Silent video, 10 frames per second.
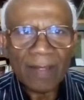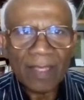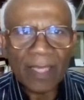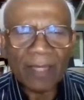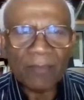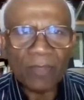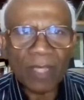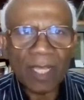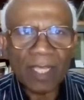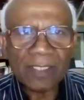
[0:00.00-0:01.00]
And if you
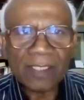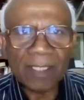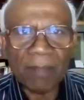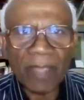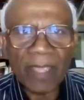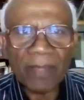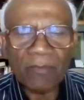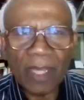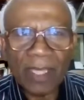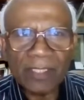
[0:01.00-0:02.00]
ask some
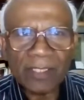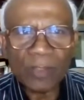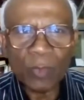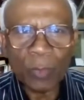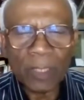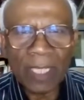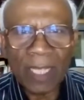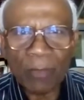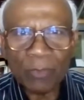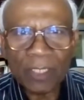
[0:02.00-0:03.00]
advice over the
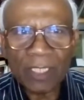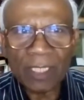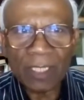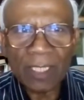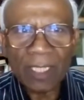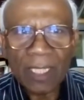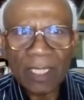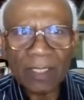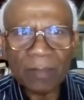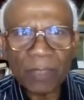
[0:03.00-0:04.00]
counter,
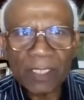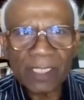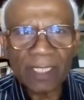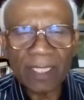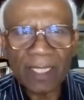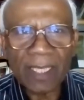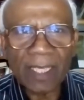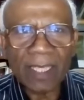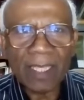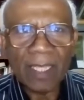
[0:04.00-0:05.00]
the person
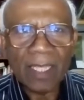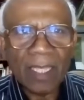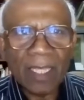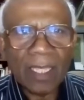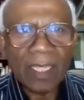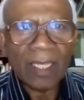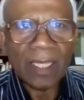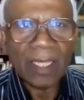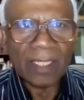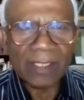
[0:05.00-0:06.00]
there
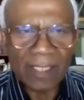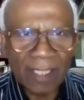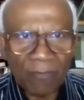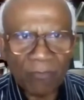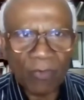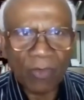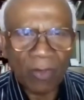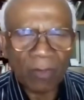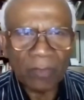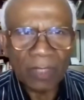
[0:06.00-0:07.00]
is
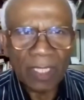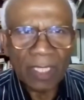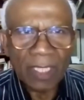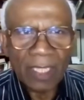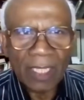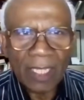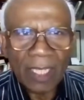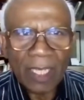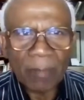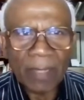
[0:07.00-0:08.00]
informed,
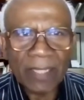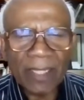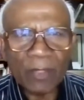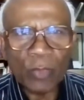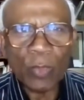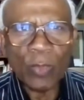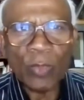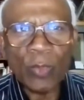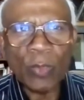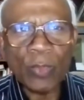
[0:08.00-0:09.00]
but they don't
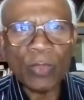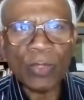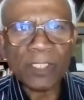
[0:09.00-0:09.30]
know your